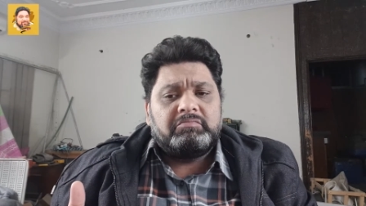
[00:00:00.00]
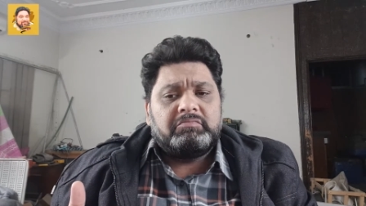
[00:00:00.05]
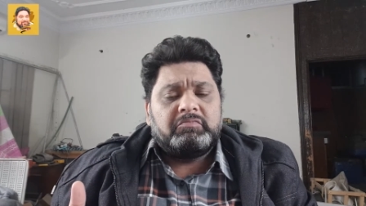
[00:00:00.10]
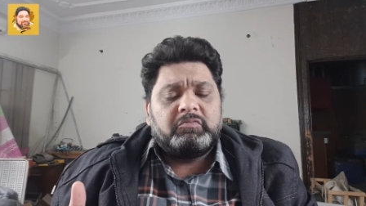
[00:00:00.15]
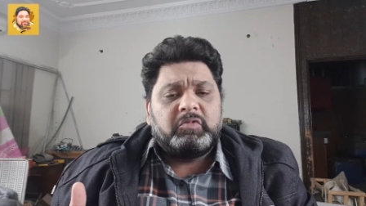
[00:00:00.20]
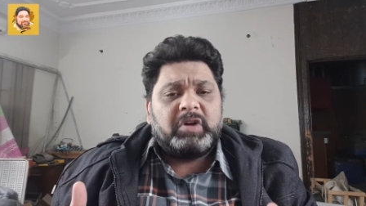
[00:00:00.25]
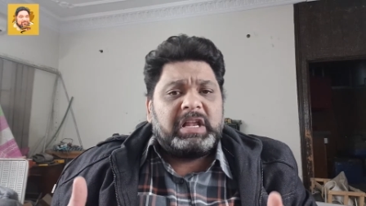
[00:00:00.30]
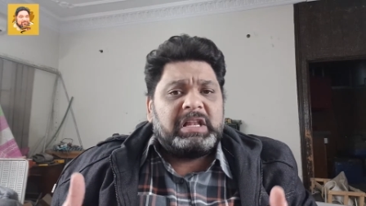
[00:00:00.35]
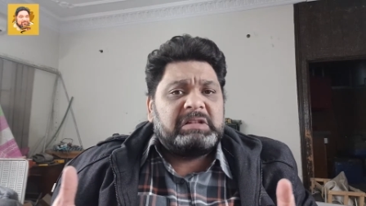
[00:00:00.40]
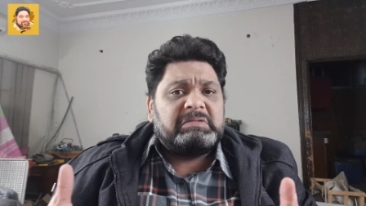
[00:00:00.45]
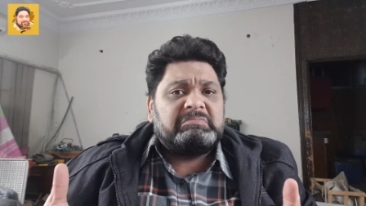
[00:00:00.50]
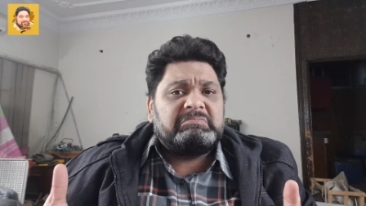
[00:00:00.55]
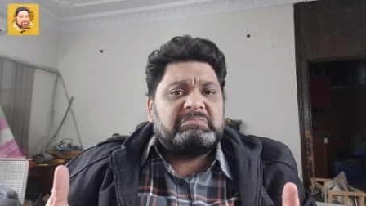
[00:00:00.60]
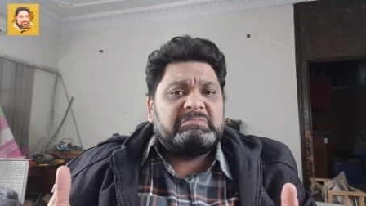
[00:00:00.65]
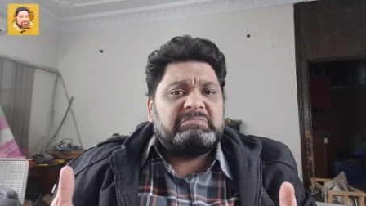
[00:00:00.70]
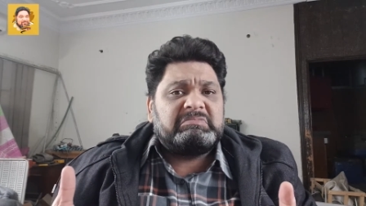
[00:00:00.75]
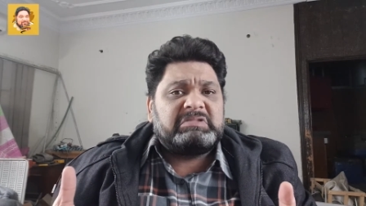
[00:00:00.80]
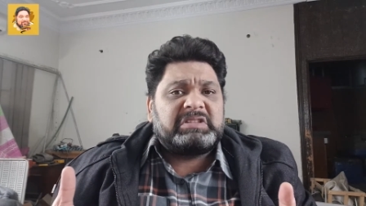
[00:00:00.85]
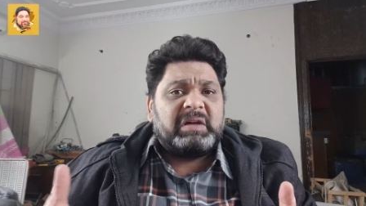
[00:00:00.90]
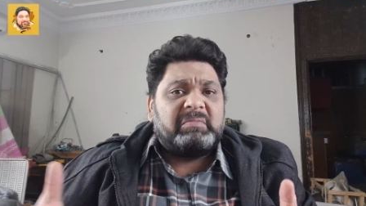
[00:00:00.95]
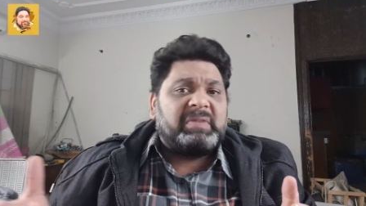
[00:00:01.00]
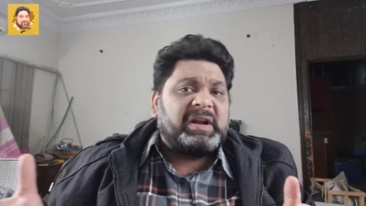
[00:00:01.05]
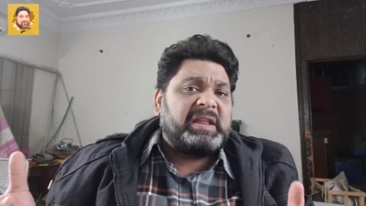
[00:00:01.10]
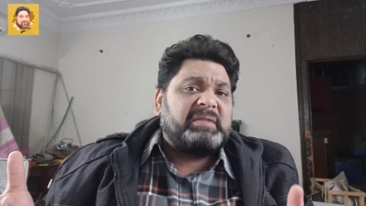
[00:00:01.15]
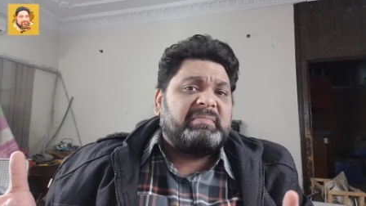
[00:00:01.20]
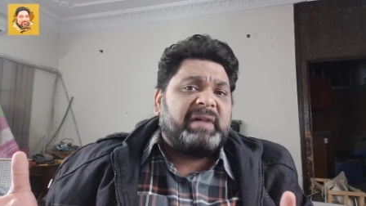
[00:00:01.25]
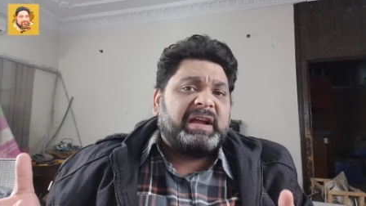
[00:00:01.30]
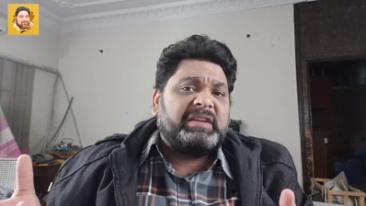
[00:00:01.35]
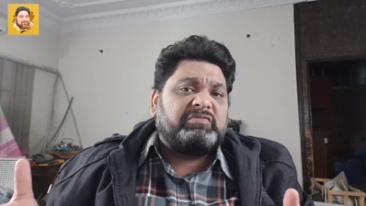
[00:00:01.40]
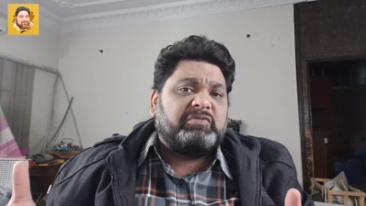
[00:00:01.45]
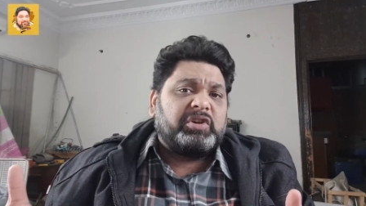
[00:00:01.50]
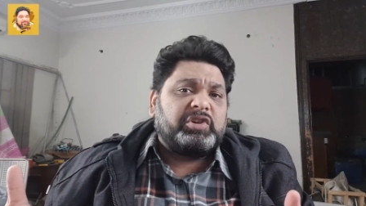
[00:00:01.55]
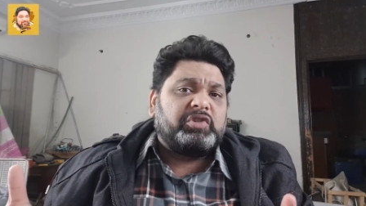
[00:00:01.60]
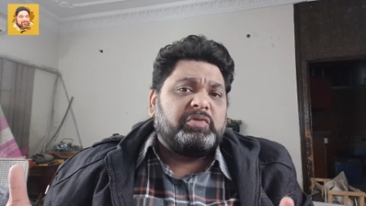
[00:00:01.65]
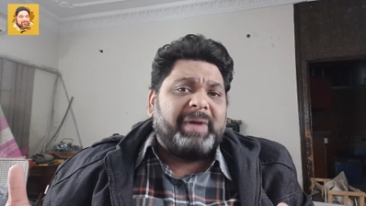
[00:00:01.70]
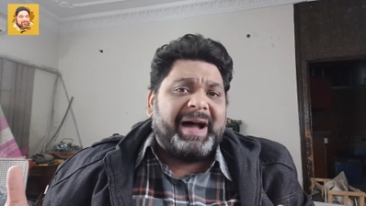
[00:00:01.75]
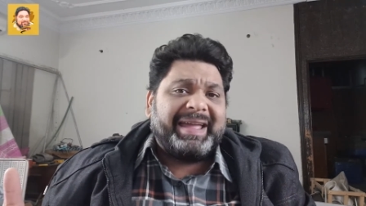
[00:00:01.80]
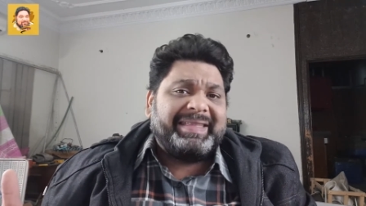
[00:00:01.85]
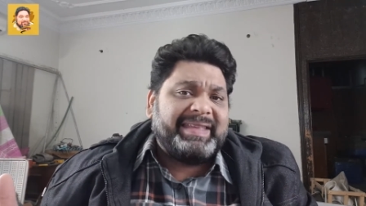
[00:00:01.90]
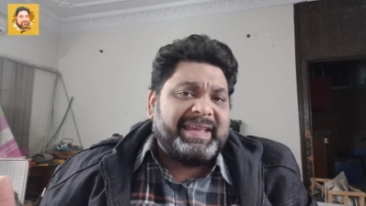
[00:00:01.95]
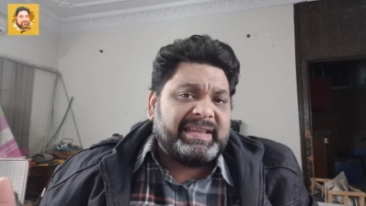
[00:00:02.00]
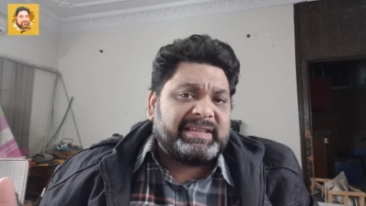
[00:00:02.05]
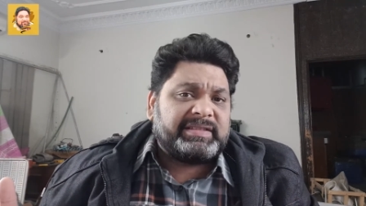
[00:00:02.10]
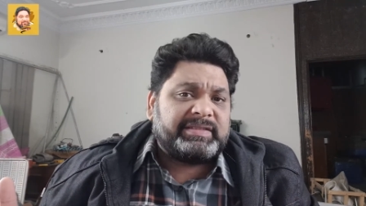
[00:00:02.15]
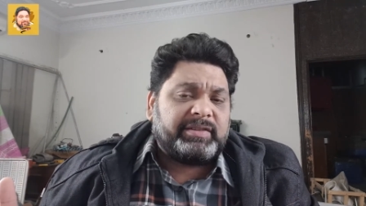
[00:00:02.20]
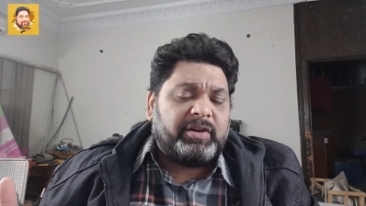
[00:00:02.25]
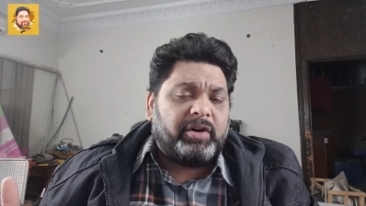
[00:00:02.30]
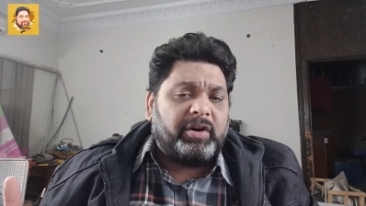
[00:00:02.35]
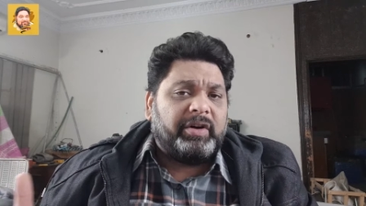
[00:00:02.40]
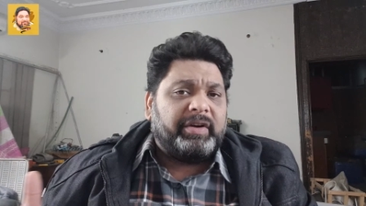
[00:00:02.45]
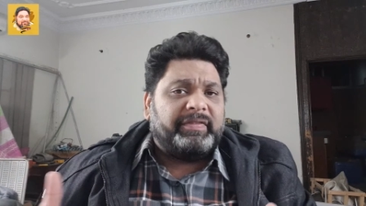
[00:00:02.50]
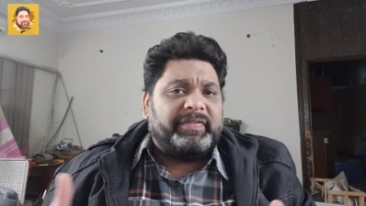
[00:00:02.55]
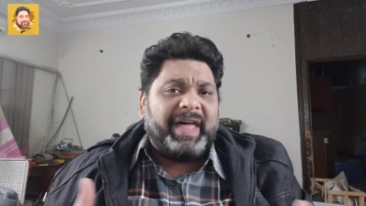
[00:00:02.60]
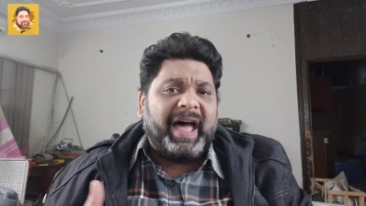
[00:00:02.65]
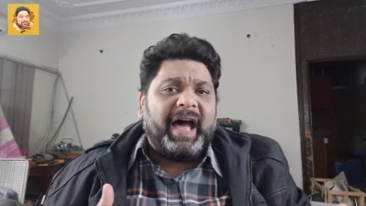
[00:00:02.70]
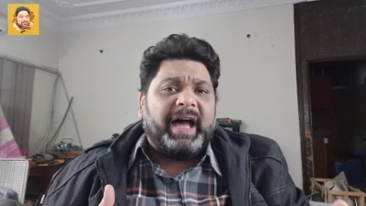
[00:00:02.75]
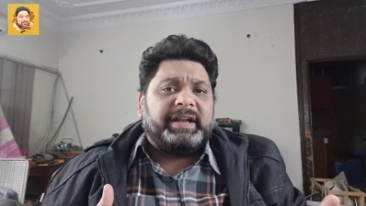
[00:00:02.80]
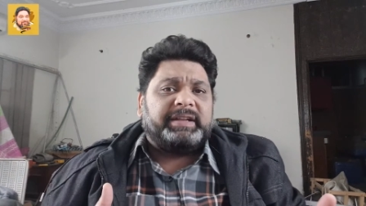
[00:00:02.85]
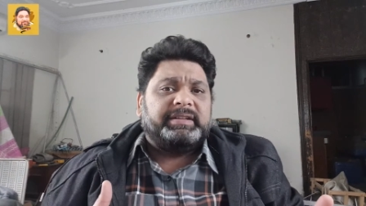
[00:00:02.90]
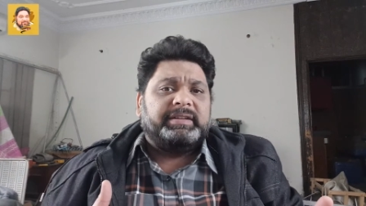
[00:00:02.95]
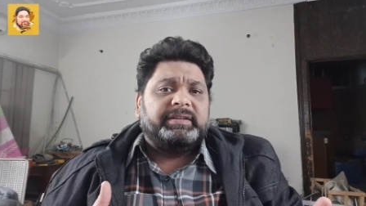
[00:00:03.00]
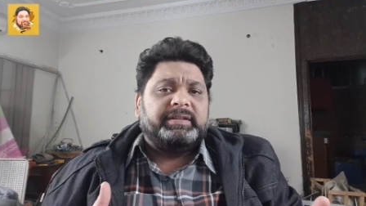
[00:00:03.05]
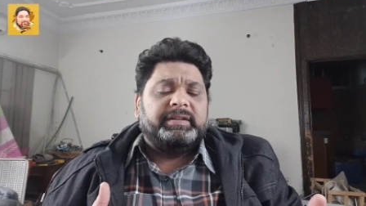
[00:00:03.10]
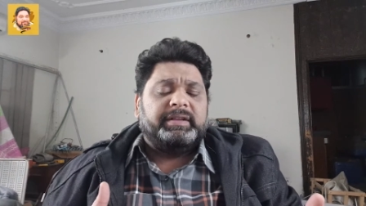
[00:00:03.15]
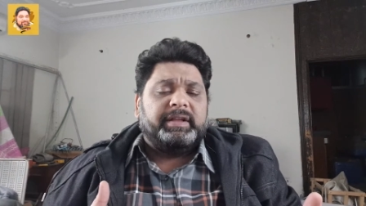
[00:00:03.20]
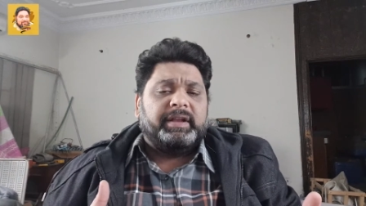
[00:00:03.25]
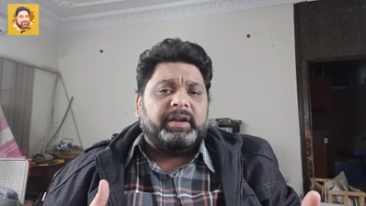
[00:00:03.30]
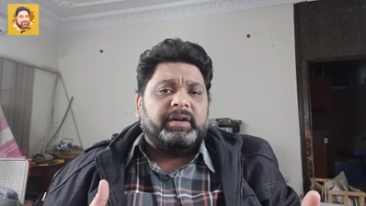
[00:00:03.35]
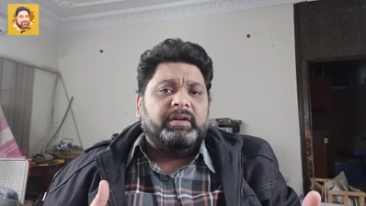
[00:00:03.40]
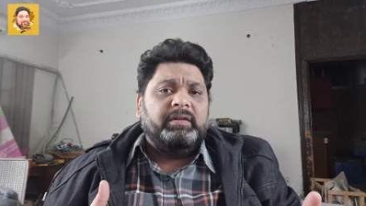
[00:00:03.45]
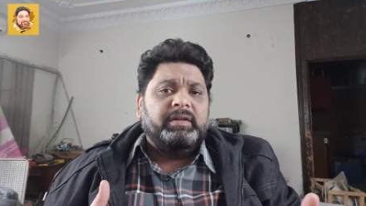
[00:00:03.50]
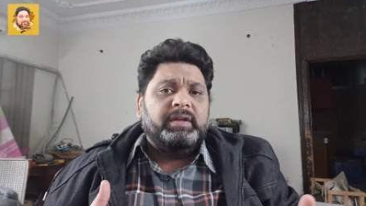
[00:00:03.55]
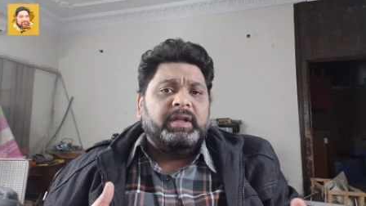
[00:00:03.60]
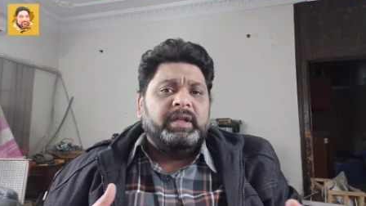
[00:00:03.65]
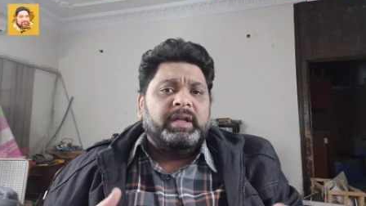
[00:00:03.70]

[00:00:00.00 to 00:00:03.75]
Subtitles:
well, somebody might want to buy this or that, you know.